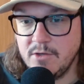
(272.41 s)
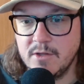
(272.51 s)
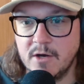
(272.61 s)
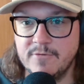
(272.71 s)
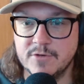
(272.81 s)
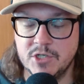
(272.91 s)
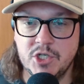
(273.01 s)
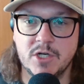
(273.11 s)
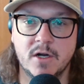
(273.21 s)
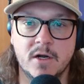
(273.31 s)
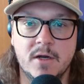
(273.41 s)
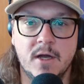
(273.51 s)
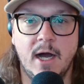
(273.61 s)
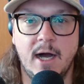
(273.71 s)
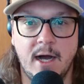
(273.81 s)
though, for sure,
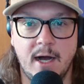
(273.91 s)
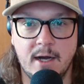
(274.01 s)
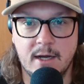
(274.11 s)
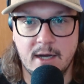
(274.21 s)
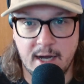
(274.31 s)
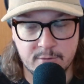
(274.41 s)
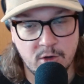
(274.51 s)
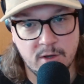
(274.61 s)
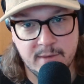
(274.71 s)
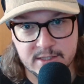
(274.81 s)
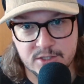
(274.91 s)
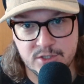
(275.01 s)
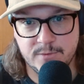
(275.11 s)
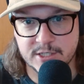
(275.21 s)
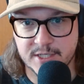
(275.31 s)
I'm going back to
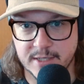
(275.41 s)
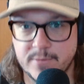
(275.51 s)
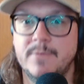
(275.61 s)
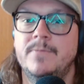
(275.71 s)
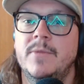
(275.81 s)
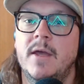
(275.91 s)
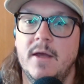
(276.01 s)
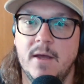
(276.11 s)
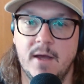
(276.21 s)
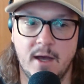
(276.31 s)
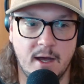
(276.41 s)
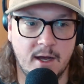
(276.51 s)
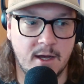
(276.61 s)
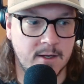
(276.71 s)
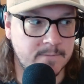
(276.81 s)
2 beers deep.
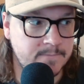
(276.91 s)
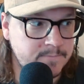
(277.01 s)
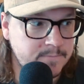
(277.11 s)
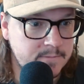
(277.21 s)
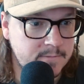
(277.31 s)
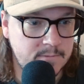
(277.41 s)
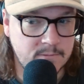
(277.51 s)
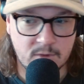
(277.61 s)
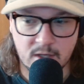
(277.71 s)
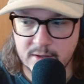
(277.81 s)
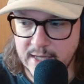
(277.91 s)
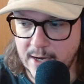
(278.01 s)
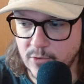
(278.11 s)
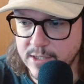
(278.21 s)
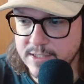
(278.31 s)
That
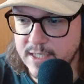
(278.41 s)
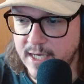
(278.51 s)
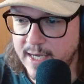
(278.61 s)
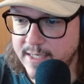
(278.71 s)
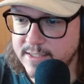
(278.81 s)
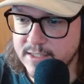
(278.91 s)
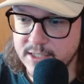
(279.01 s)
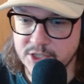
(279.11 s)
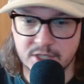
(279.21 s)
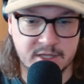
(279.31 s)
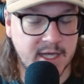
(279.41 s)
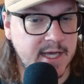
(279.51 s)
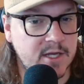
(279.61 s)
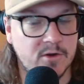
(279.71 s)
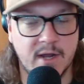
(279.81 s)
was a decision
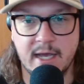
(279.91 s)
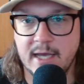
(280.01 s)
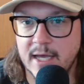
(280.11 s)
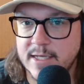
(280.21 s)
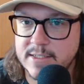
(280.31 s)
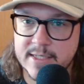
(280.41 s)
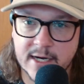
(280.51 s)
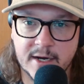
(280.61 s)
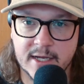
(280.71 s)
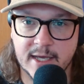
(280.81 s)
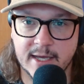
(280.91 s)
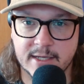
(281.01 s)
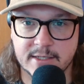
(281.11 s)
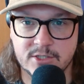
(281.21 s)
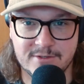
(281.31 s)
that Greg and Derek
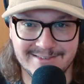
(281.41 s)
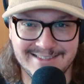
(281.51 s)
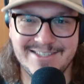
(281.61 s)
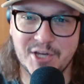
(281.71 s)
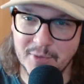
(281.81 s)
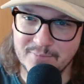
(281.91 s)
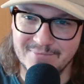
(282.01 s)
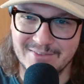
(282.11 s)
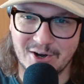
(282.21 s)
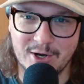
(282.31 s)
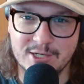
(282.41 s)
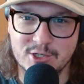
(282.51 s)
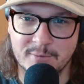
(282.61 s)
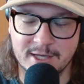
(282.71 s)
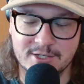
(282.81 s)
and Chip, our
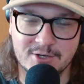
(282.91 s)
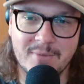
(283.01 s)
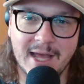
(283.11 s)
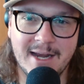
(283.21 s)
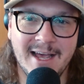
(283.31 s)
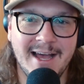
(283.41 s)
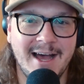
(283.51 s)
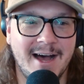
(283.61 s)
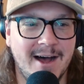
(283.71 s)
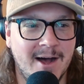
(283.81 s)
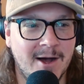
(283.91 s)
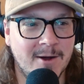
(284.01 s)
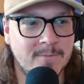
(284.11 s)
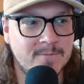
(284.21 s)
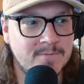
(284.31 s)
HR manager, made. That's